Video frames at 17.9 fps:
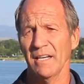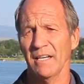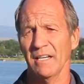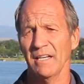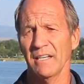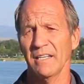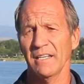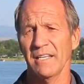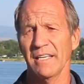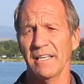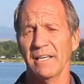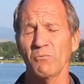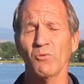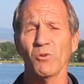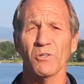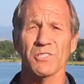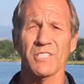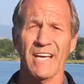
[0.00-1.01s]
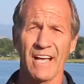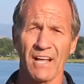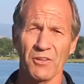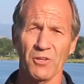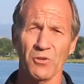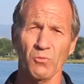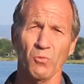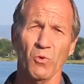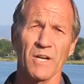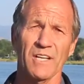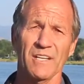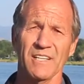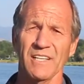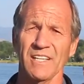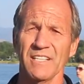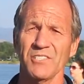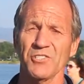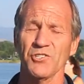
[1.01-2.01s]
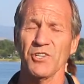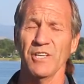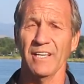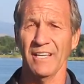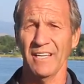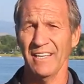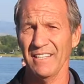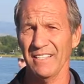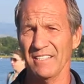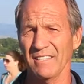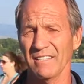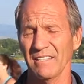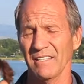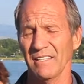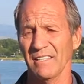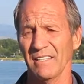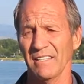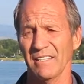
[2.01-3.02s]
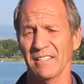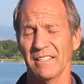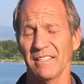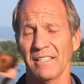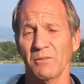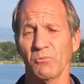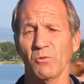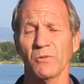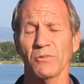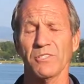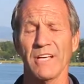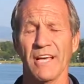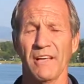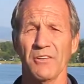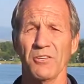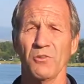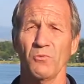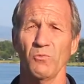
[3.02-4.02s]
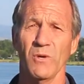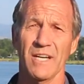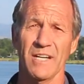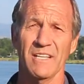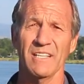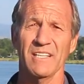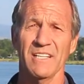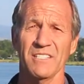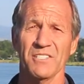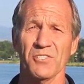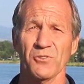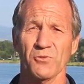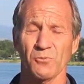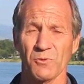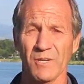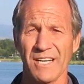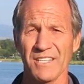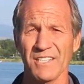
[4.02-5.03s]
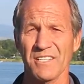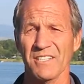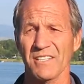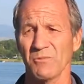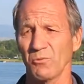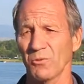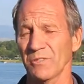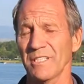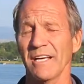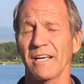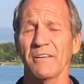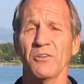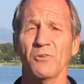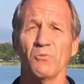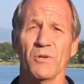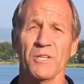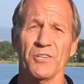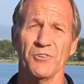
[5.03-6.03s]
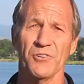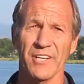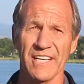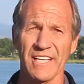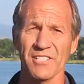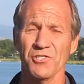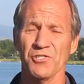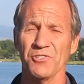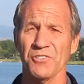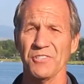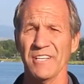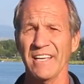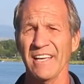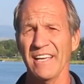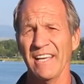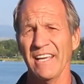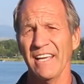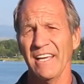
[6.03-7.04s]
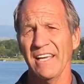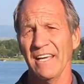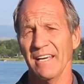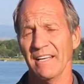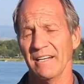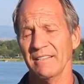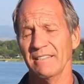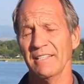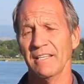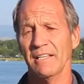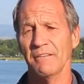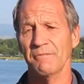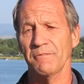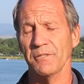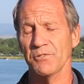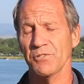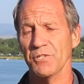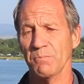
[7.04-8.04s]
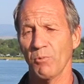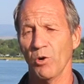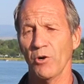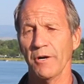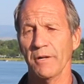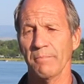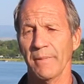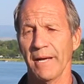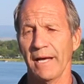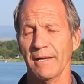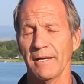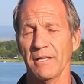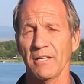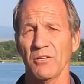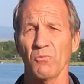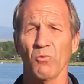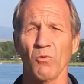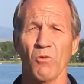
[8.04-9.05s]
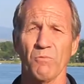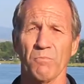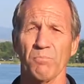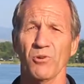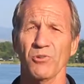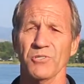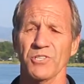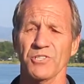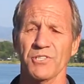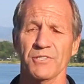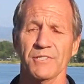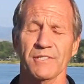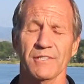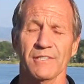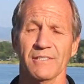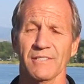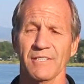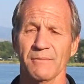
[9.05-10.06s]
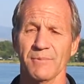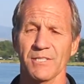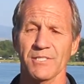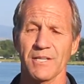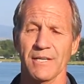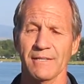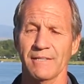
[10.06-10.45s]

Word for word: Uh, it will tell you what it needs to eat. Uh, it will tell you when it needs to rest. It will tell you when you're injured. And I think if you're smart about it, you won't push the limits.